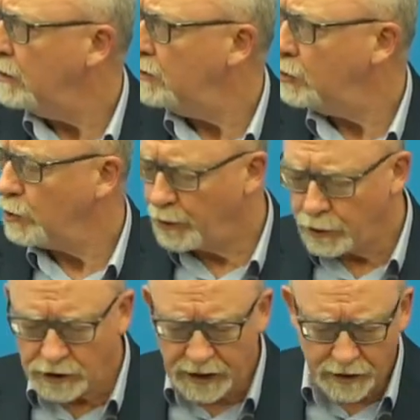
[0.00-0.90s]
So the
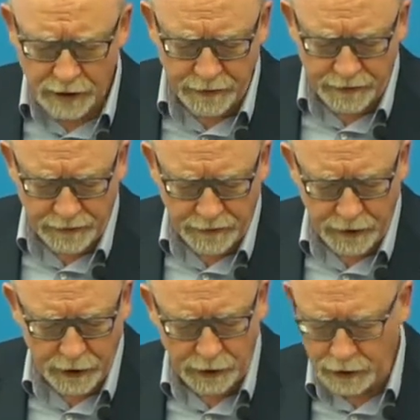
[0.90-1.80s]
process of
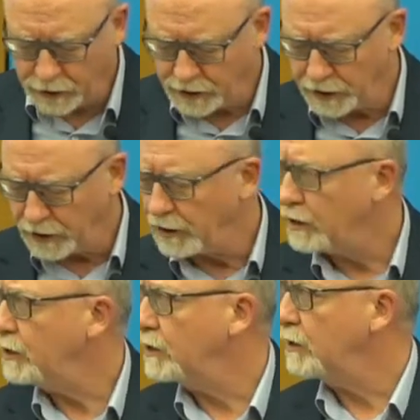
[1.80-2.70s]
conducting
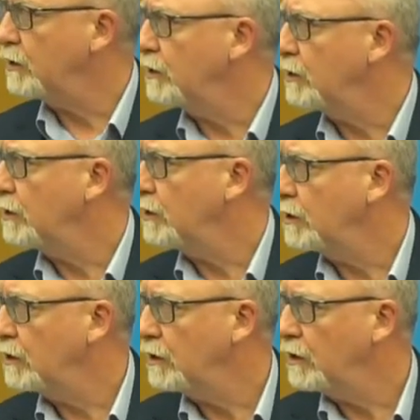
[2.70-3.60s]
a
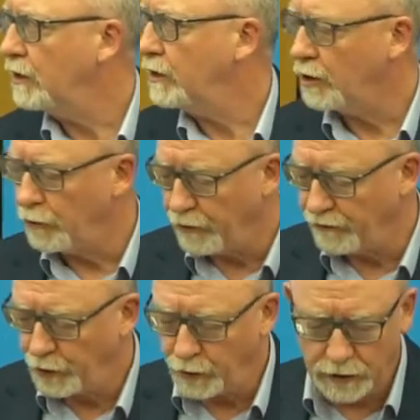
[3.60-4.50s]

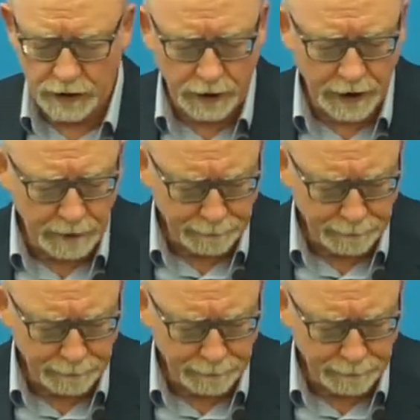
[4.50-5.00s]
review, a study,